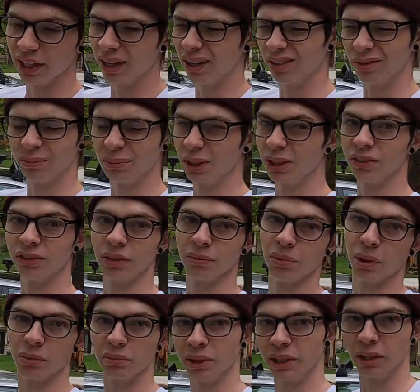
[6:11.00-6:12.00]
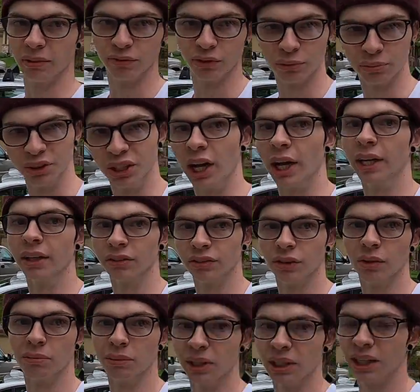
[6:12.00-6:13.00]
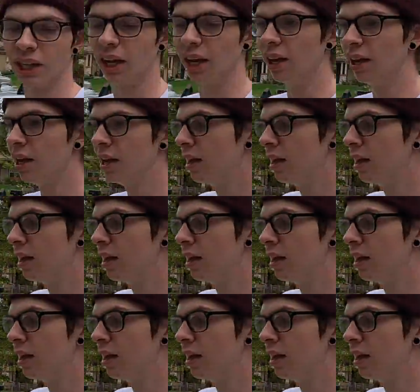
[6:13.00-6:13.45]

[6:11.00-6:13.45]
out because they probably come from China, something like that.